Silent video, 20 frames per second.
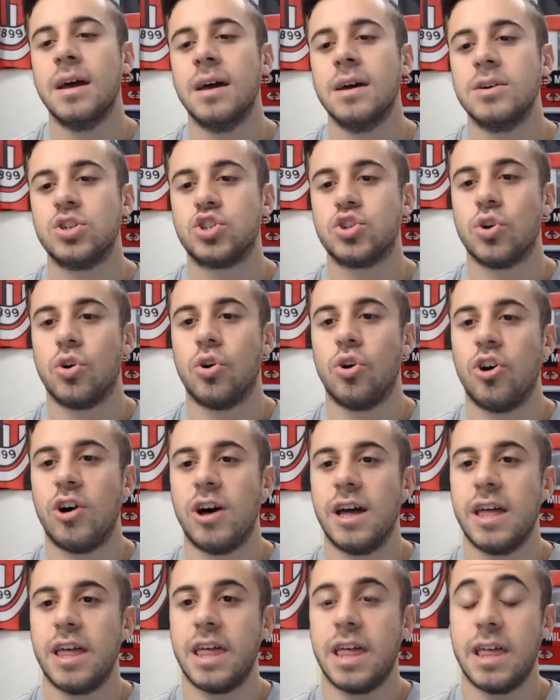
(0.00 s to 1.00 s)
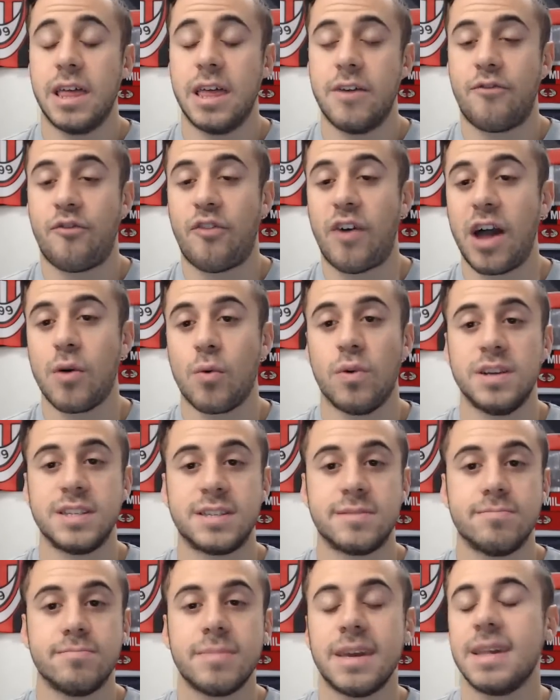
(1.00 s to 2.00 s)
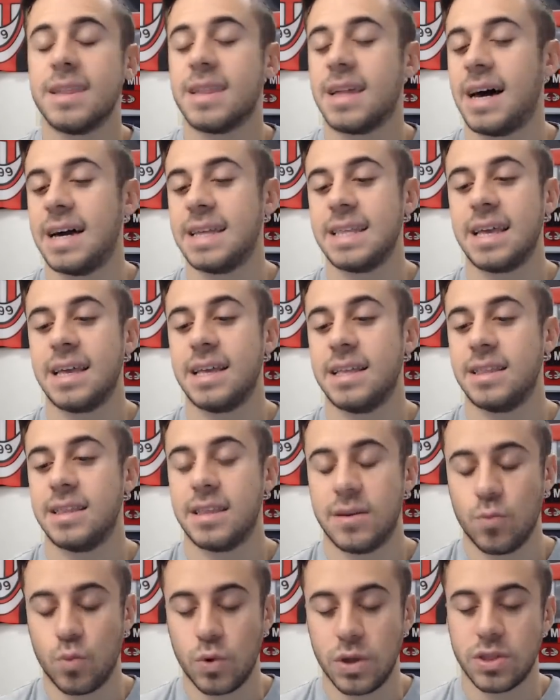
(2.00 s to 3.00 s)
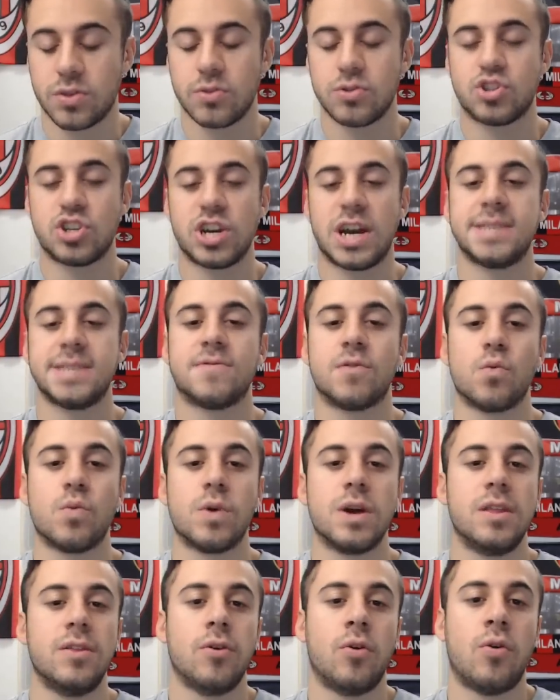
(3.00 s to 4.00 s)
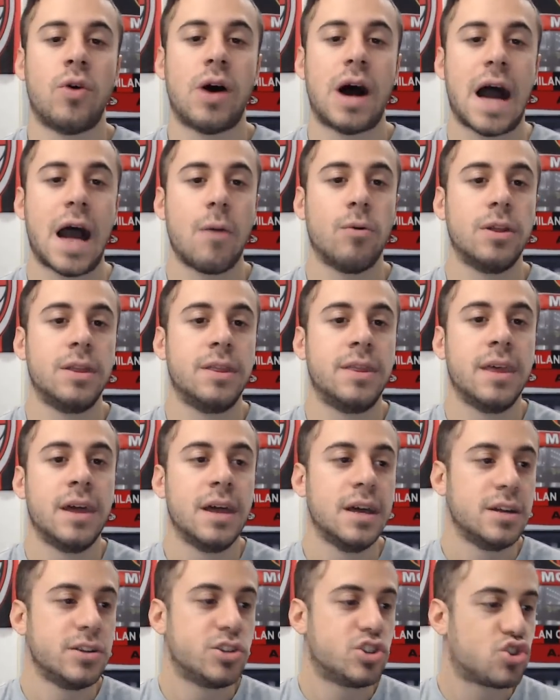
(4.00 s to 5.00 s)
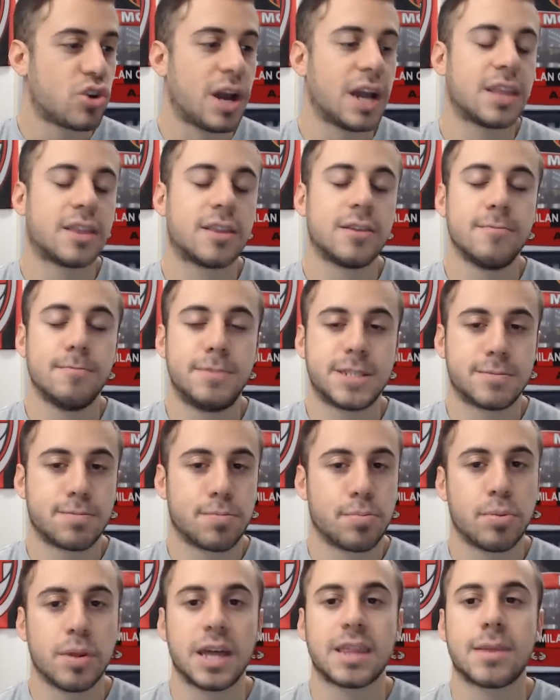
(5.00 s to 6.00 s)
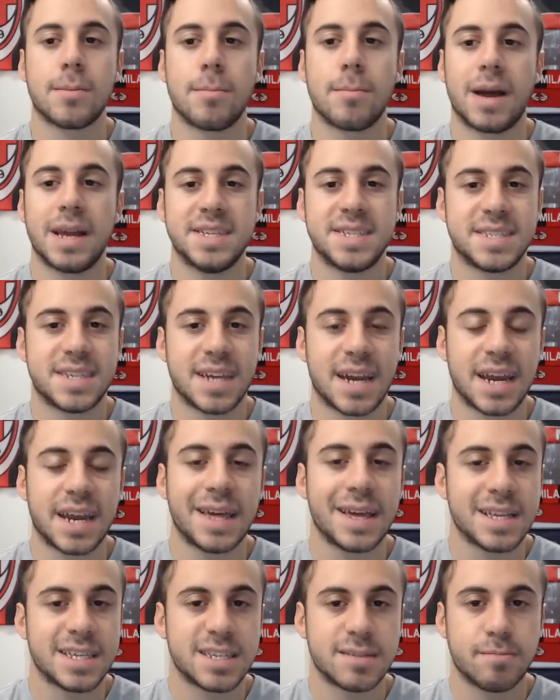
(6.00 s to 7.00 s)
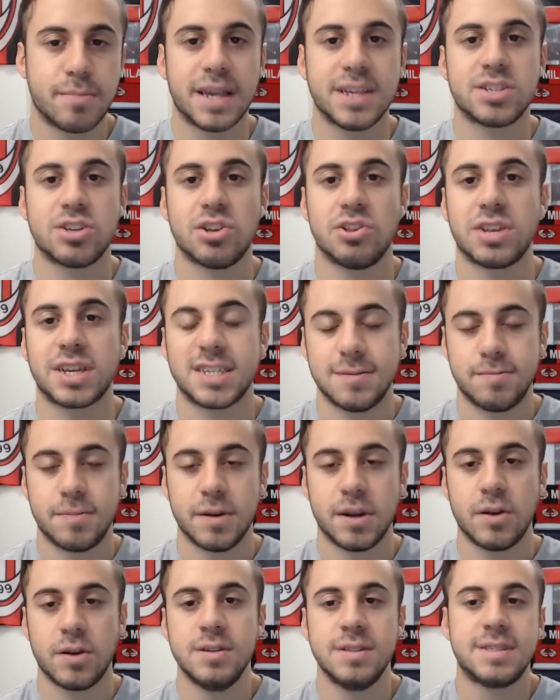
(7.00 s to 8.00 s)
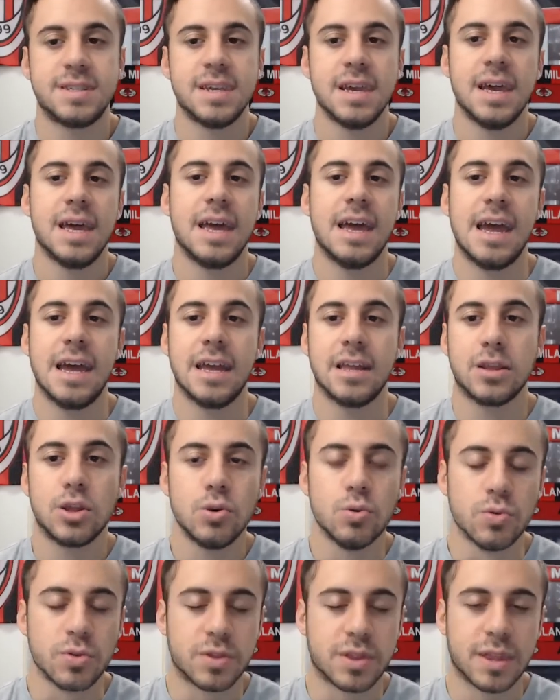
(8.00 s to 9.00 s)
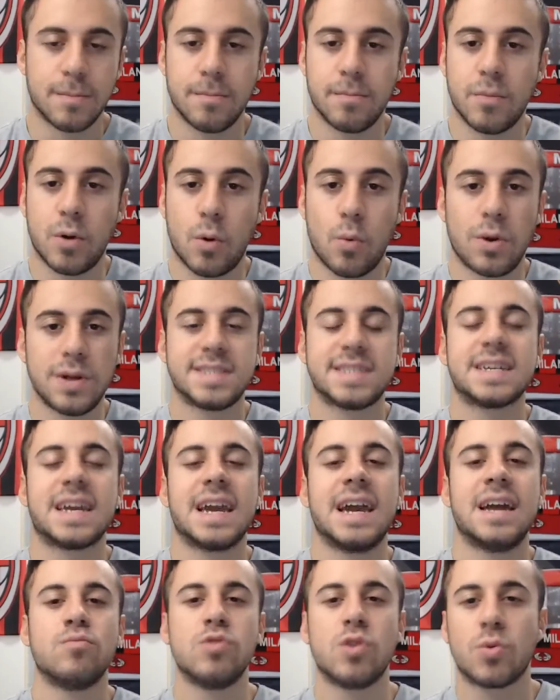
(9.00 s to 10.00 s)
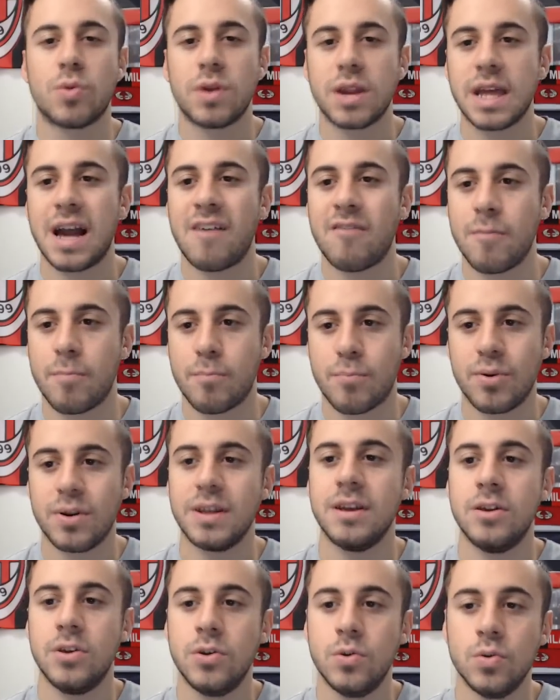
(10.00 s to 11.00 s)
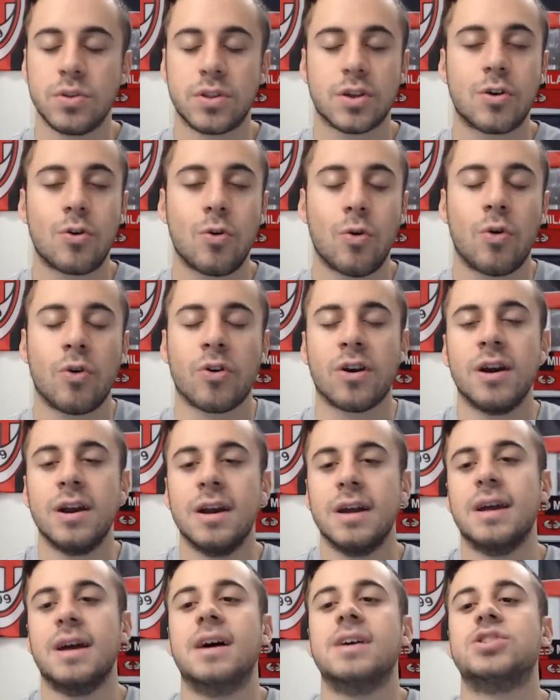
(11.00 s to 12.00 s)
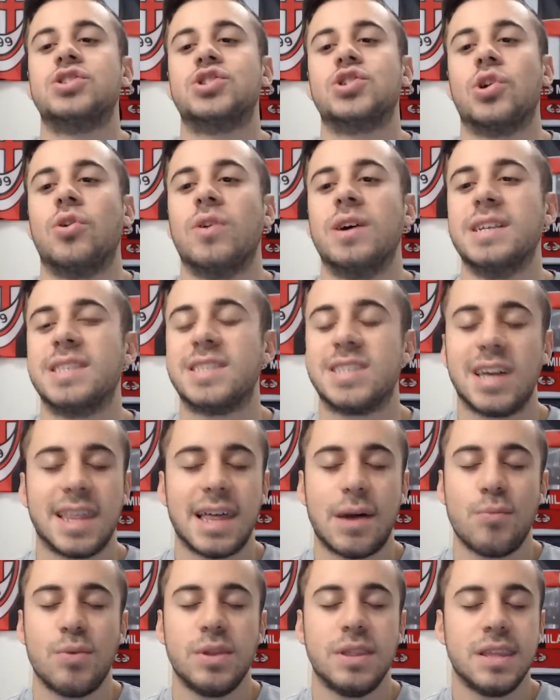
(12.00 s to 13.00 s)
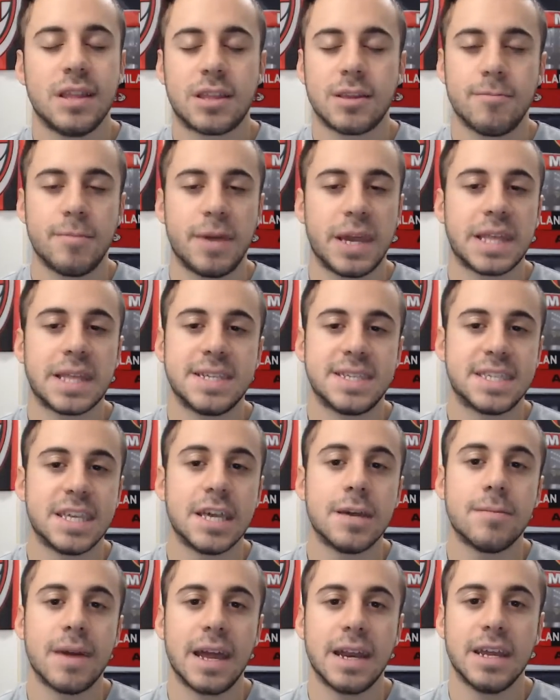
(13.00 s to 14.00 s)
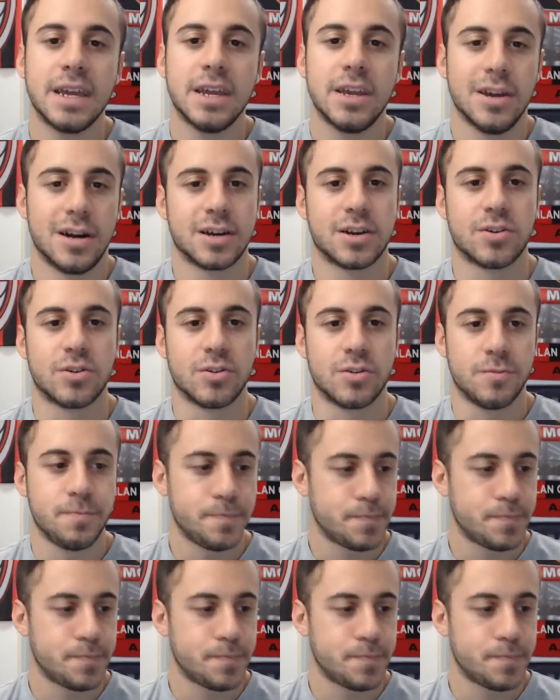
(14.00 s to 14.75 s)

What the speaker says: So if I was Milan in the winter transfer window, I would try to split my signings based on experience and youth. But once again, we already have a pretty youth core. So it's not that we need to make this team any younger.